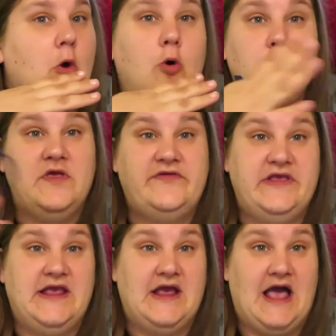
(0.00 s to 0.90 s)
all this
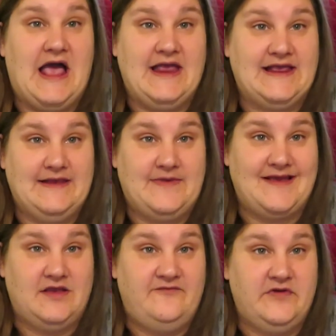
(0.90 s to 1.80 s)
year I keep
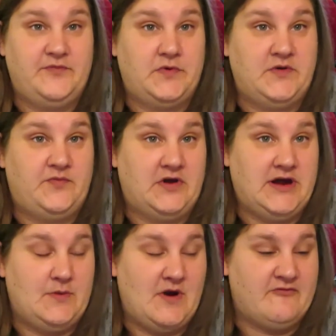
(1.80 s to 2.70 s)
getting confused
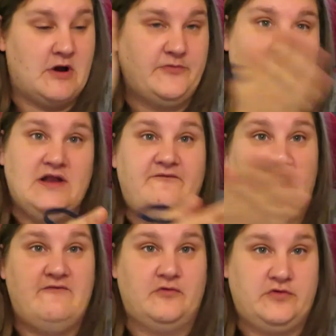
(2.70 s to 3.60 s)
between whether I'm
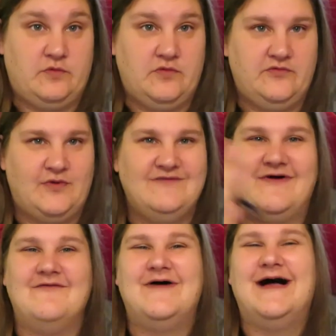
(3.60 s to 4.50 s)
25 or 25,